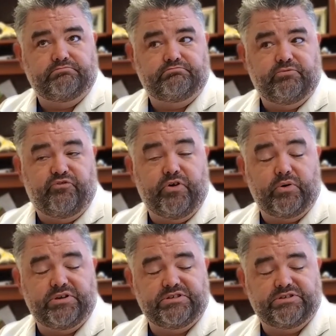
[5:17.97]

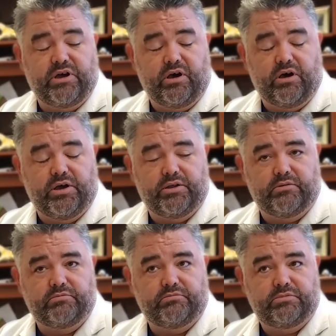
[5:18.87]
focus
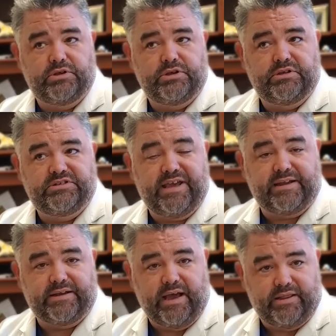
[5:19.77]
on
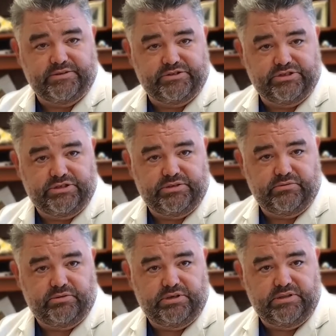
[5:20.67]
technology
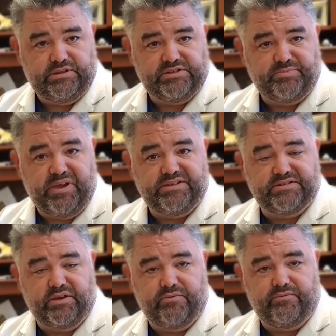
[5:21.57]
in the space
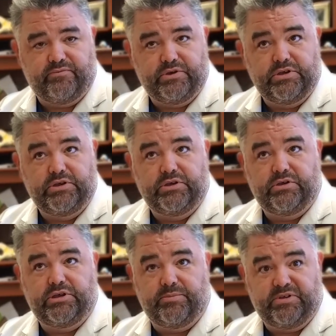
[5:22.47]
of
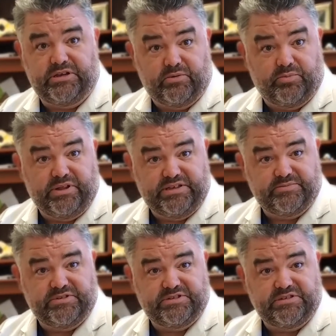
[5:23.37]
hip and knee
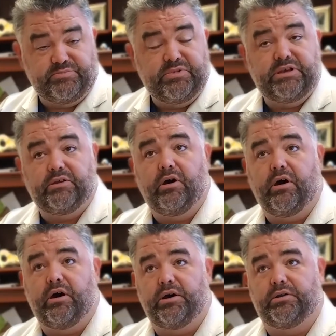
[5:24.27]
replacements, it's been
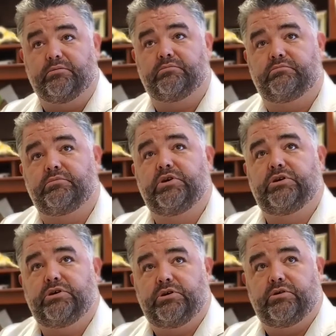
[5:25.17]
on
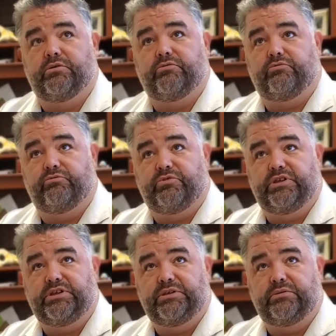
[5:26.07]

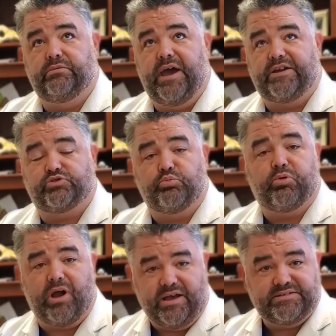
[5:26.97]
the actual
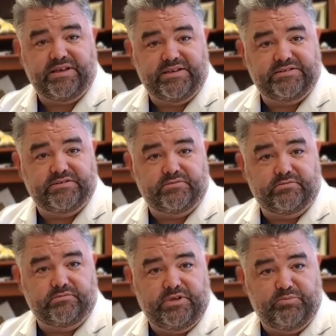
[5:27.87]
process
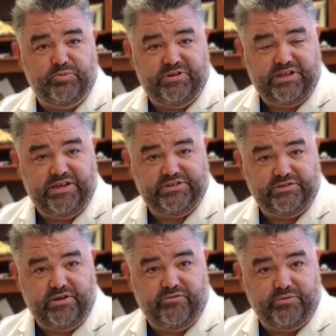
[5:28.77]
and implementation
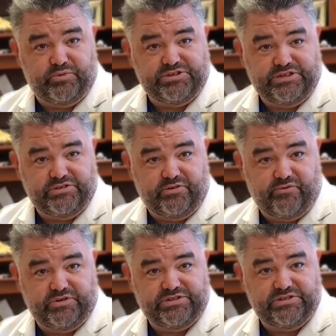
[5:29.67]
of the procedure
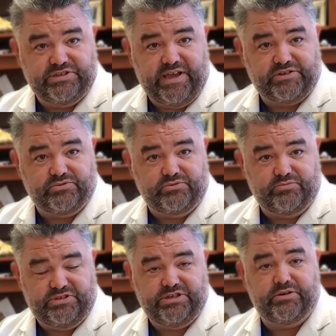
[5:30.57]
versus the actual
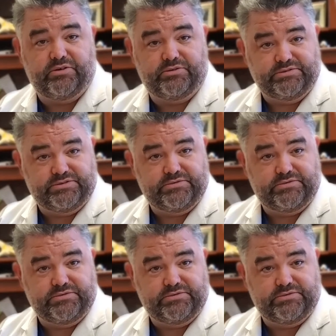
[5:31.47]
materials.